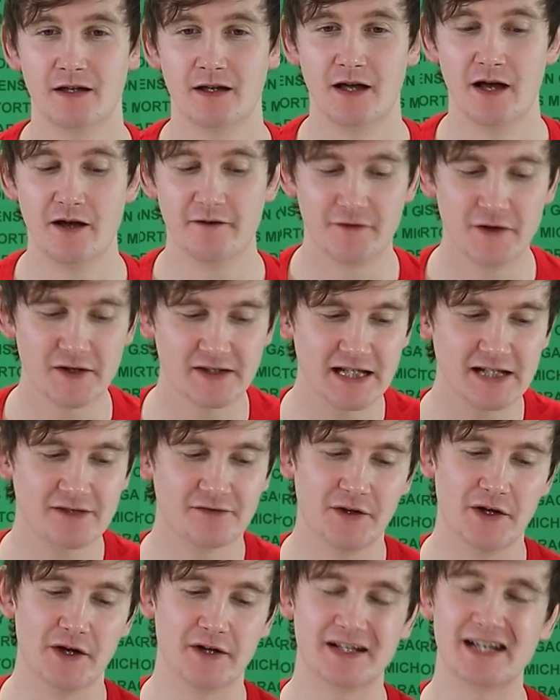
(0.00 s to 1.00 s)
And first things
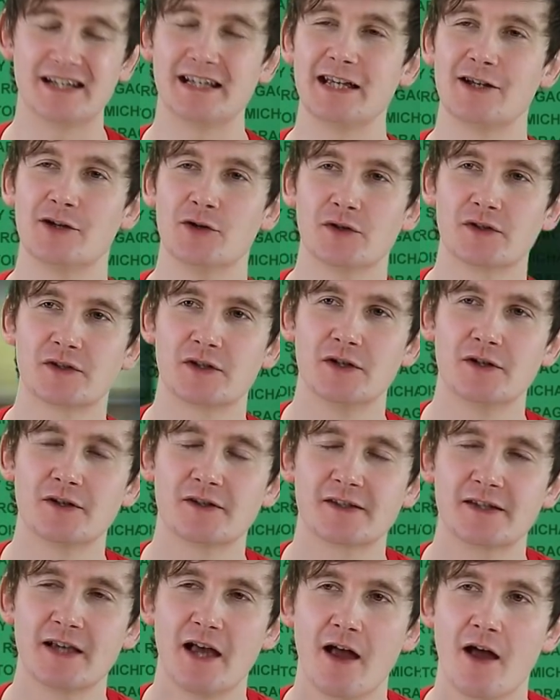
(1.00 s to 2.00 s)
first, is it
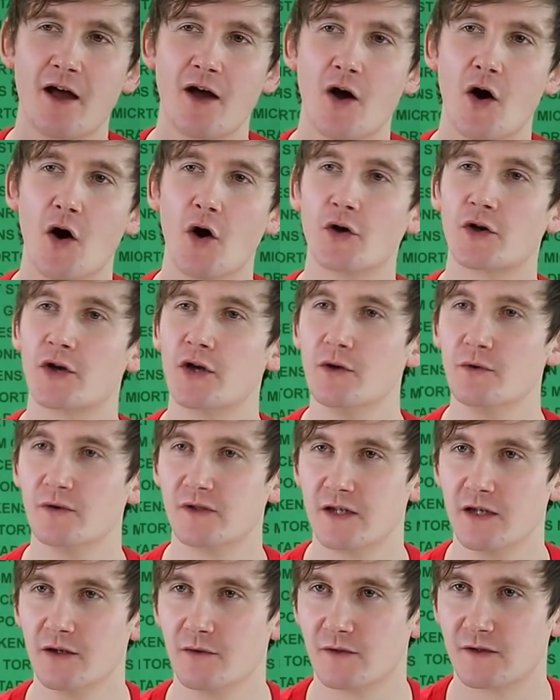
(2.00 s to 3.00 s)
couscous or
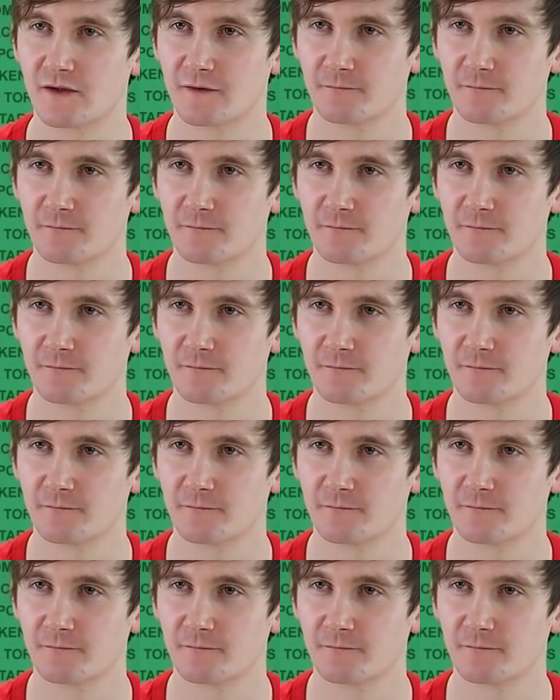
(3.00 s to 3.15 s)
couscous?